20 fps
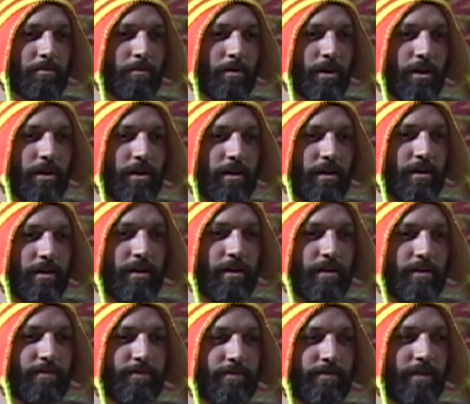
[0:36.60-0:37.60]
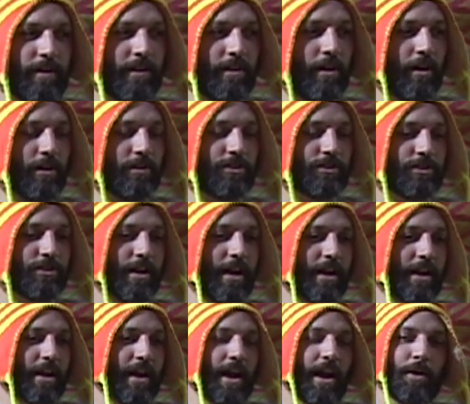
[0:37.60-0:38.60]
But he lost
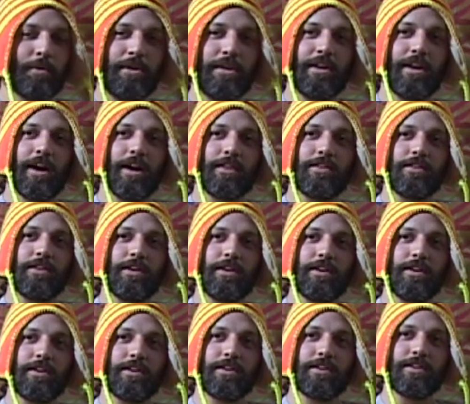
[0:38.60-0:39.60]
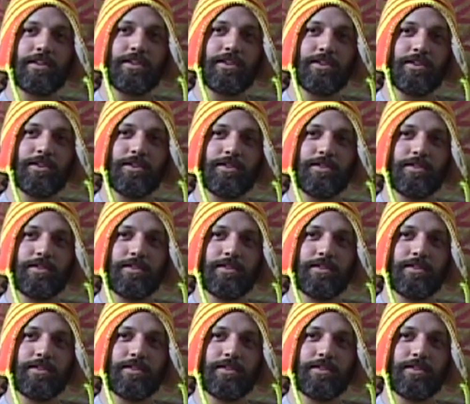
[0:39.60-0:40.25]
track of how he got there, you know.